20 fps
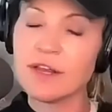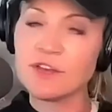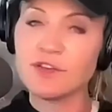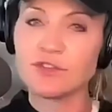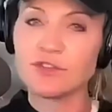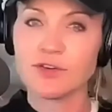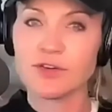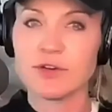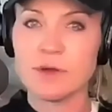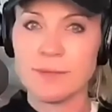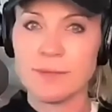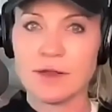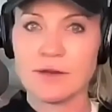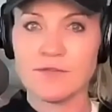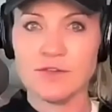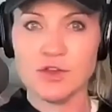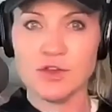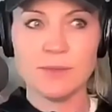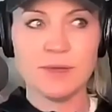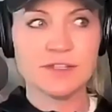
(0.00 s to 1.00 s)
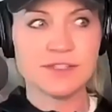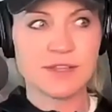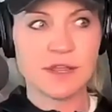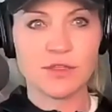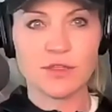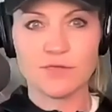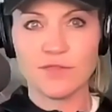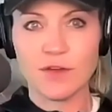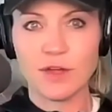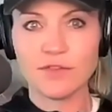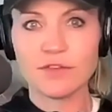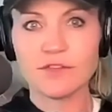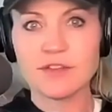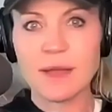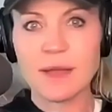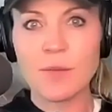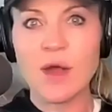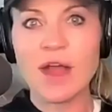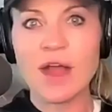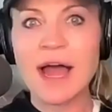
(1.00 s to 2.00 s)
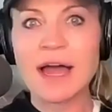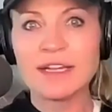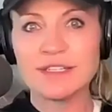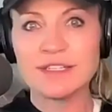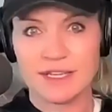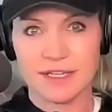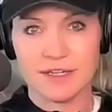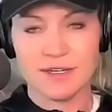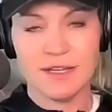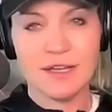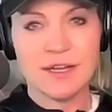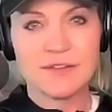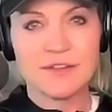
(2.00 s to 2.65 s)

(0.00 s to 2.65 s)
a certain amount of humans that felt the same way I did,